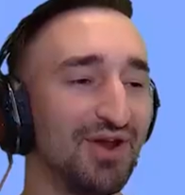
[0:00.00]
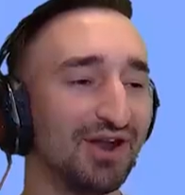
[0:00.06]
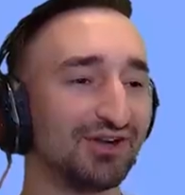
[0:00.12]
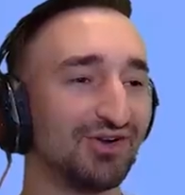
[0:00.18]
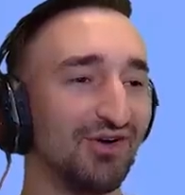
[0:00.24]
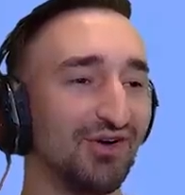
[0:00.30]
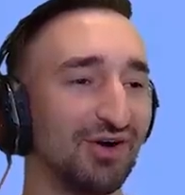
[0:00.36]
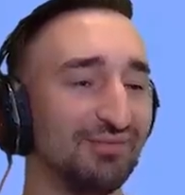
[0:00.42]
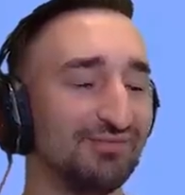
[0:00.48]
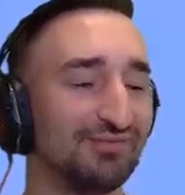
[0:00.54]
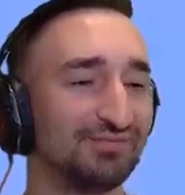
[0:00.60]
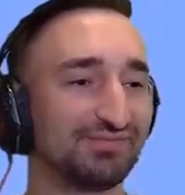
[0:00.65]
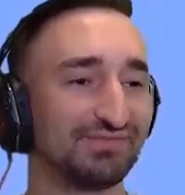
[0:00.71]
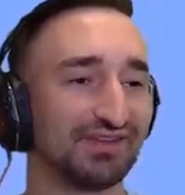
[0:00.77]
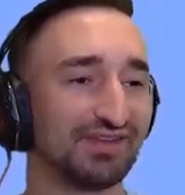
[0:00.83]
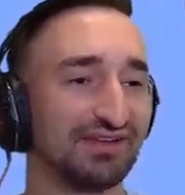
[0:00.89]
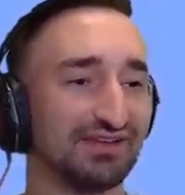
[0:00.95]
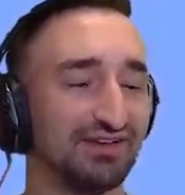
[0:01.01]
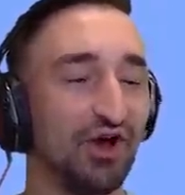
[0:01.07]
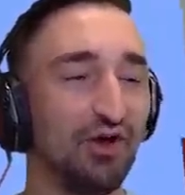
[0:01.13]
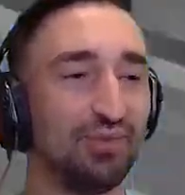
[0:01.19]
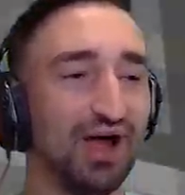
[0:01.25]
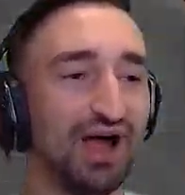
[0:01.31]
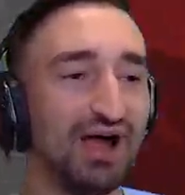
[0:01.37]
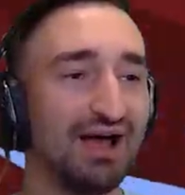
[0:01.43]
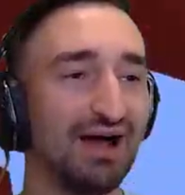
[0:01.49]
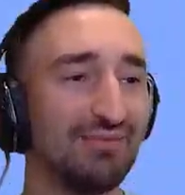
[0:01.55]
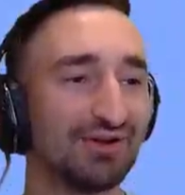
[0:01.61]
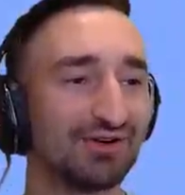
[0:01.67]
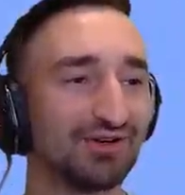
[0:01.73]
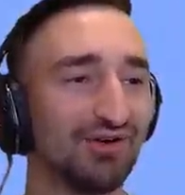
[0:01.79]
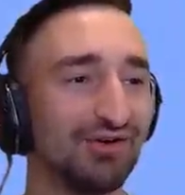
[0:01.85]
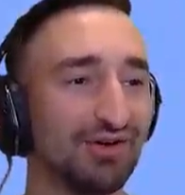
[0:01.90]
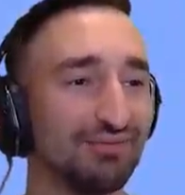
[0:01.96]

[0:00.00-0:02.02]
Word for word: ignore him. Nope, I, am oh. ignoring